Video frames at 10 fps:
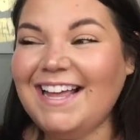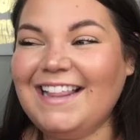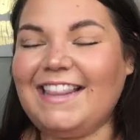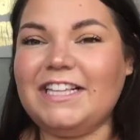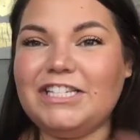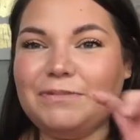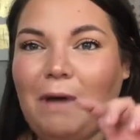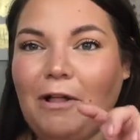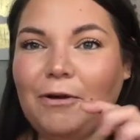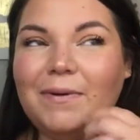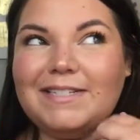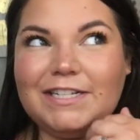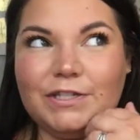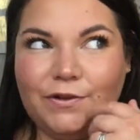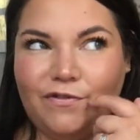Like the smaller ones
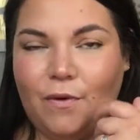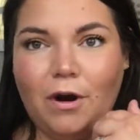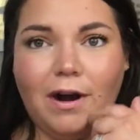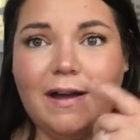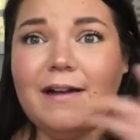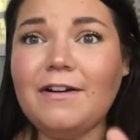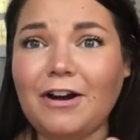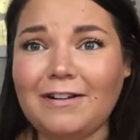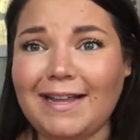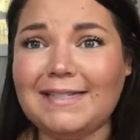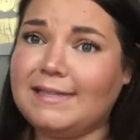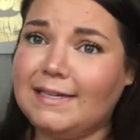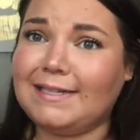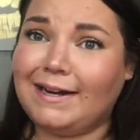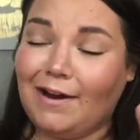at Sephora are like
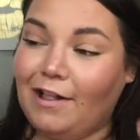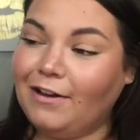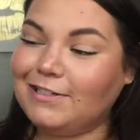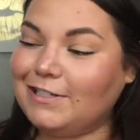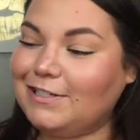sixteen dollars.